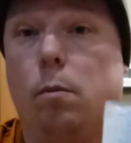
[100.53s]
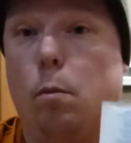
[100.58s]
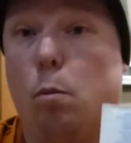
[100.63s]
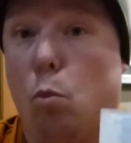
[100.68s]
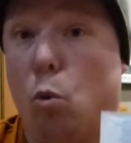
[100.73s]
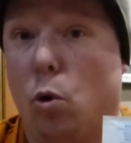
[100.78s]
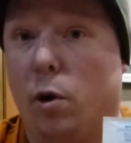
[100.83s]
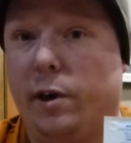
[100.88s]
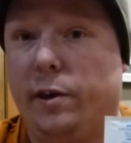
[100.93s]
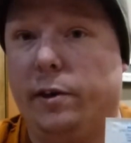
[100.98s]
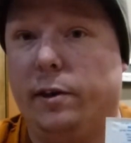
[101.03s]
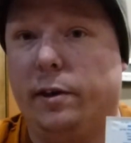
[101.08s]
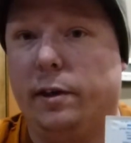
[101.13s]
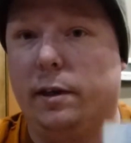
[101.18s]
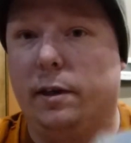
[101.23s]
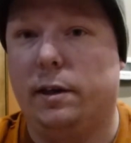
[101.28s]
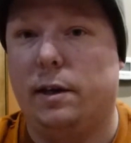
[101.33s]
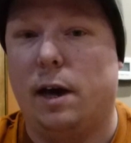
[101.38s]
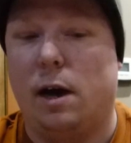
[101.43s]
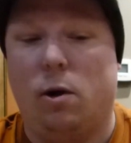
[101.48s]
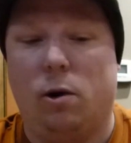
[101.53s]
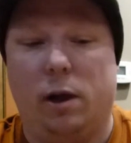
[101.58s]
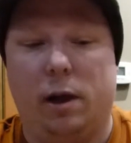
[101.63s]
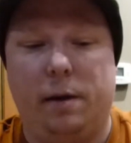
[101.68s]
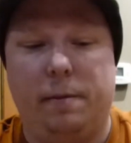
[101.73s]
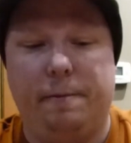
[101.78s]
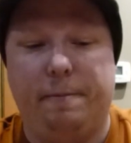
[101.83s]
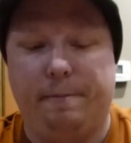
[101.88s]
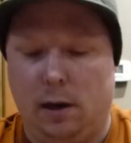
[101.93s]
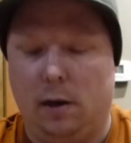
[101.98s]
Moist
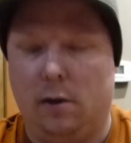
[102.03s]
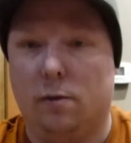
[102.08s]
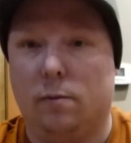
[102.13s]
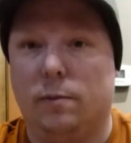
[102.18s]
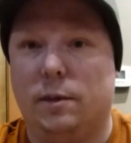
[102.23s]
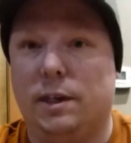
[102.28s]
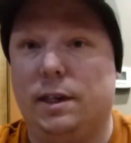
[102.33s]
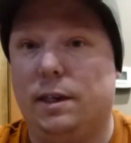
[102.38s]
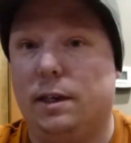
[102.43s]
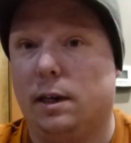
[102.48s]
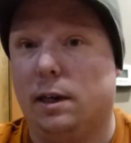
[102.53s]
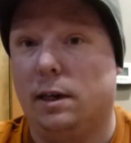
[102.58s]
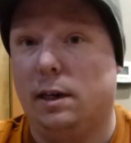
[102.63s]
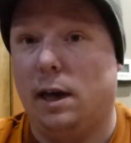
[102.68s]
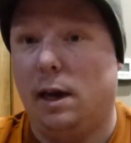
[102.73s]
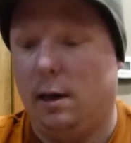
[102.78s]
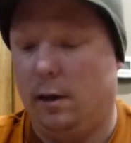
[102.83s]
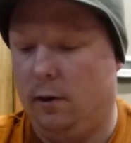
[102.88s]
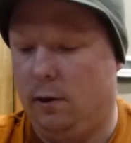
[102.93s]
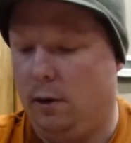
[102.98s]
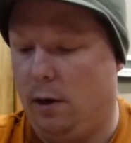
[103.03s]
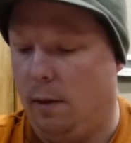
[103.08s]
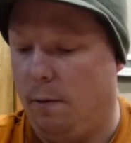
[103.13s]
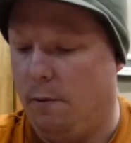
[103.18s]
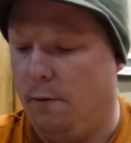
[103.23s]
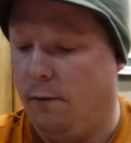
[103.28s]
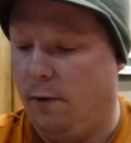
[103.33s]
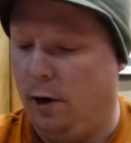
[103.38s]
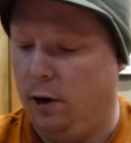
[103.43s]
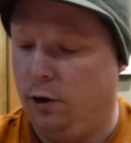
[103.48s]
towelette and some Tic Tacs, keep it
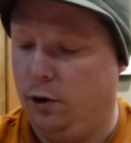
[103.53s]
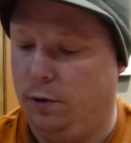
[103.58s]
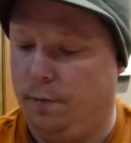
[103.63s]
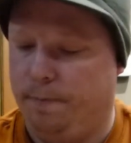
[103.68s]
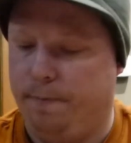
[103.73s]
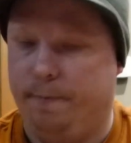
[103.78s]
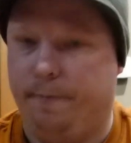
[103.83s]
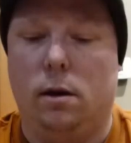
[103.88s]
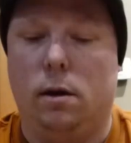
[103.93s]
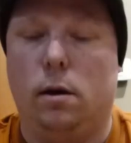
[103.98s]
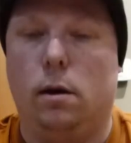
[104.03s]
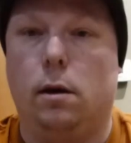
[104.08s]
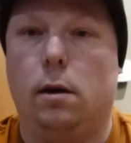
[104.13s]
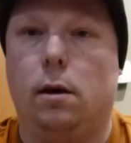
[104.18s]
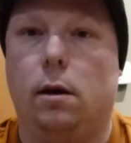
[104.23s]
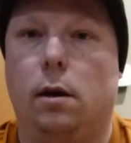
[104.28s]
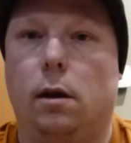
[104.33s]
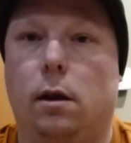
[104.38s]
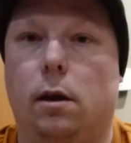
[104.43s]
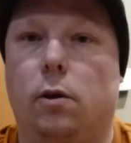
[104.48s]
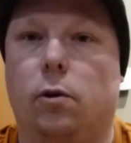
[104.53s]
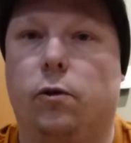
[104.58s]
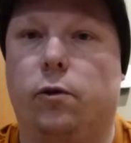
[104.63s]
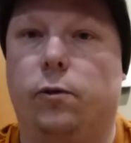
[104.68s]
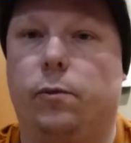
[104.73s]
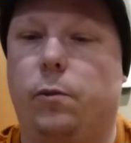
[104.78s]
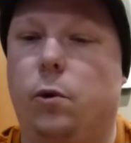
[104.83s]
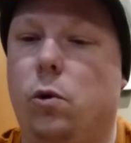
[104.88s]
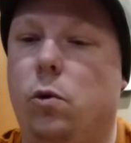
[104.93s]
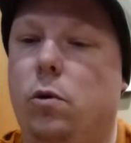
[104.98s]
fresh. And then your
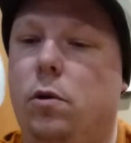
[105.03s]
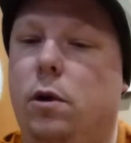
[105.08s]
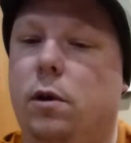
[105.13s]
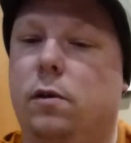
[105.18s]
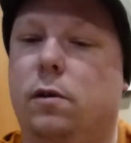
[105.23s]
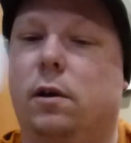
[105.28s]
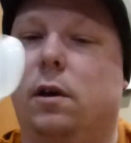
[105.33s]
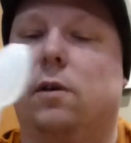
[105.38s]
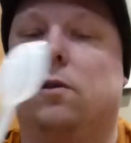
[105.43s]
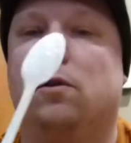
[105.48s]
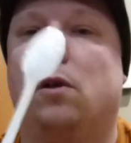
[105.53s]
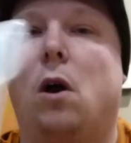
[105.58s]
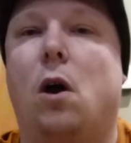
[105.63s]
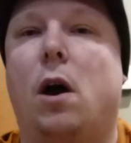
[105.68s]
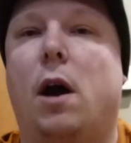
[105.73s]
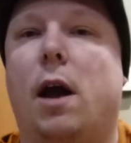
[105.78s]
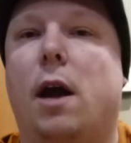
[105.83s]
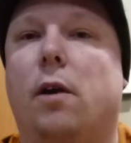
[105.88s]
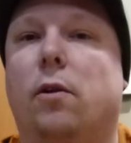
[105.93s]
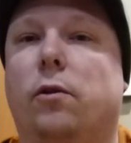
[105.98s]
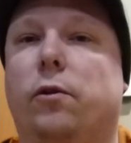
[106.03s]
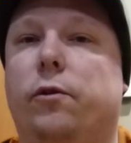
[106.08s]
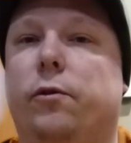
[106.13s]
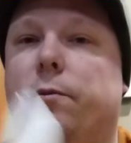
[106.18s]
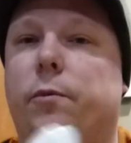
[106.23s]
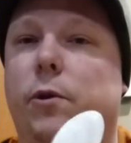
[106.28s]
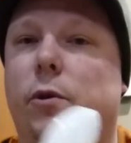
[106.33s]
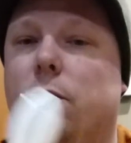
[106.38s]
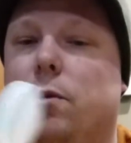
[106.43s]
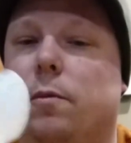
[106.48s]
spoon. That's a nice long-handled
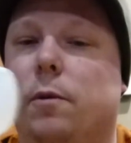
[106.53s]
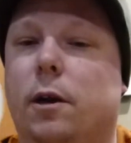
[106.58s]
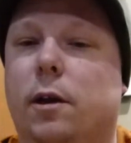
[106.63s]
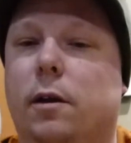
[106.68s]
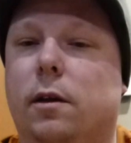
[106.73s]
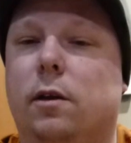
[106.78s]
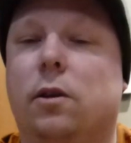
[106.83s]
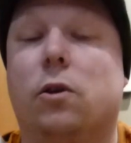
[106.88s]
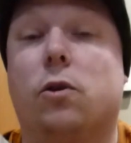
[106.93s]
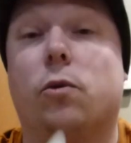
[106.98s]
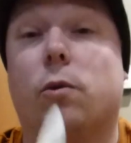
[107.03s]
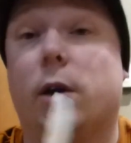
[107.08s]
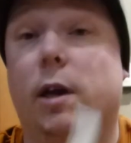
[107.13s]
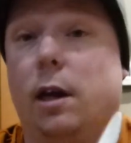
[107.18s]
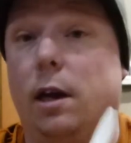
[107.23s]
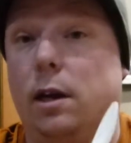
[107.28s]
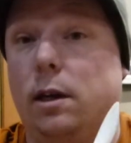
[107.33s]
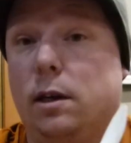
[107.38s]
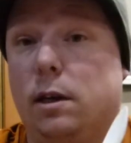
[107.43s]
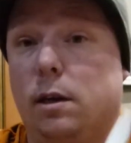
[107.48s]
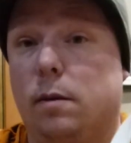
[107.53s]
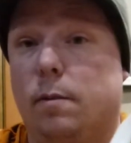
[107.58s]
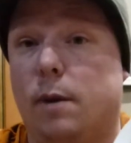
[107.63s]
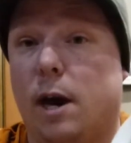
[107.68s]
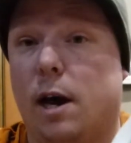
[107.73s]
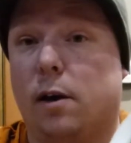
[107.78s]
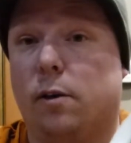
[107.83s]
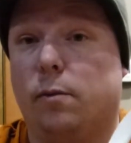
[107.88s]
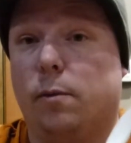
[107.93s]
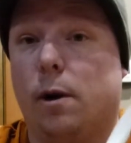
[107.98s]
spoon, but I think the 2018
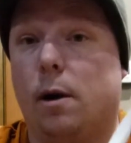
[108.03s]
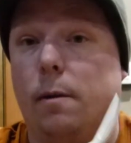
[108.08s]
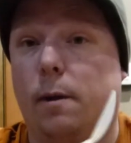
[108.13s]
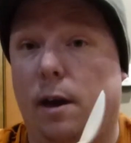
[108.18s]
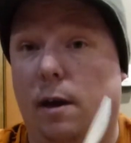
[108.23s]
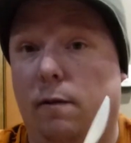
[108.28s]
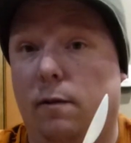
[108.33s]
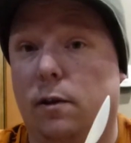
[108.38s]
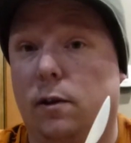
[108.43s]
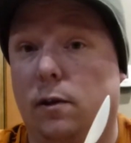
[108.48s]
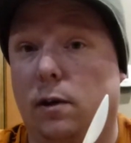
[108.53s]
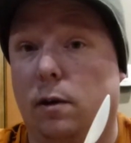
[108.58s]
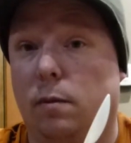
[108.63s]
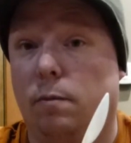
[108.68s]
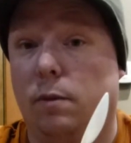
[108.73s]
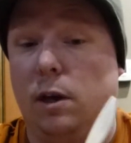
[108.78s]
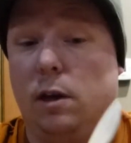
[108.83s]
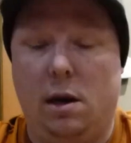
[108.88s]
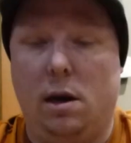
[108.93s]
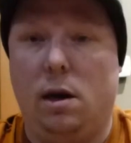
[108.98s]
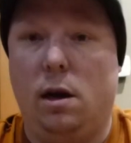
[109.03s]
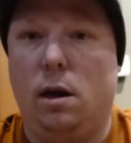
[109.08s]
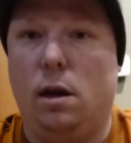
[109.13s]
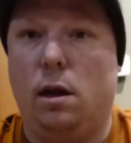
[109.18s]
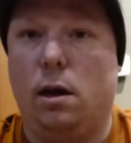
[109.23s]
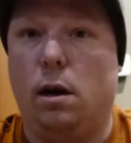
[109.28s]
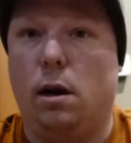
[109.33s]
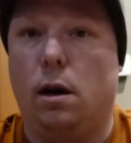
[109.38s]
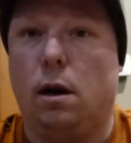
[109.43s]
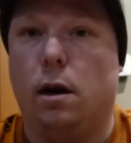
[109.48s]
packs probably have this thing beat. And
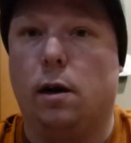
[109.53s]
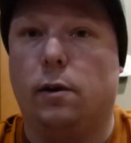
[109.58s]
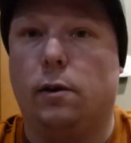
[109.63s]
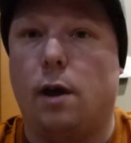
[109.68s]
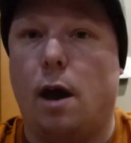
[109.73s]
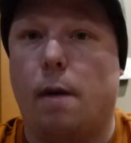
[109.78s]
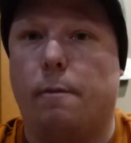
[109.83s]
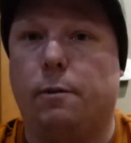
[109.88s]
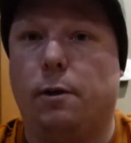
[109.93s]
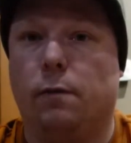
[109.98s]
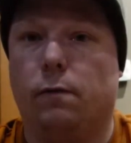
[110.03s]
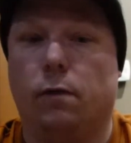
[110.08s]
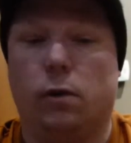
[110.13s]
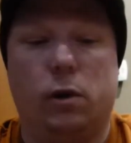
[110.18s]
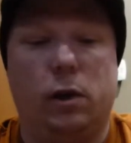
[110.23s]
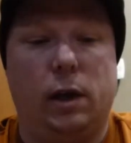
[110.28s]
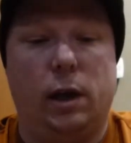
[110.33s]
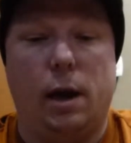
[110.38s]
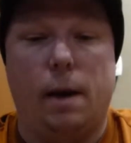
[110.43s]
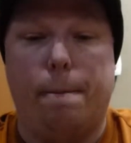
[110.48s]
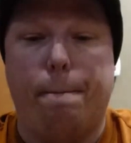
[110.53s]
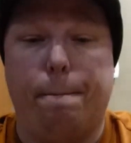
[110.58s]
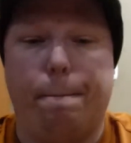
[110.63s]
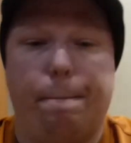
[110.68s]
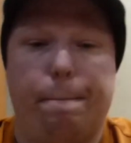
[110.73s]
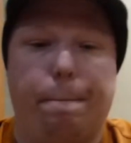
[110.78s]
then a nice napkin for cleanup.